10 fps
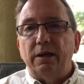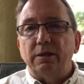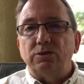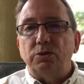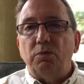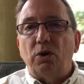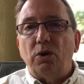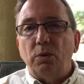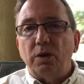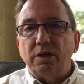
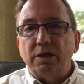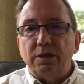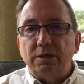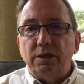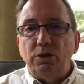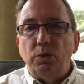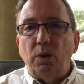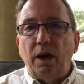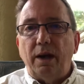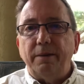Tomorrow we're going to continue
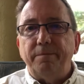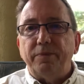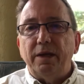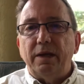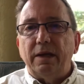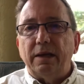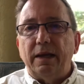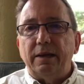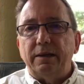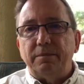on
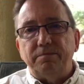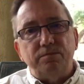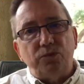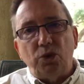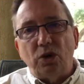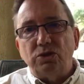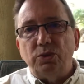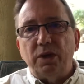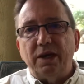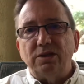and talk to you
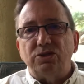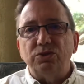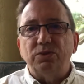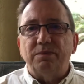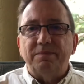again soon.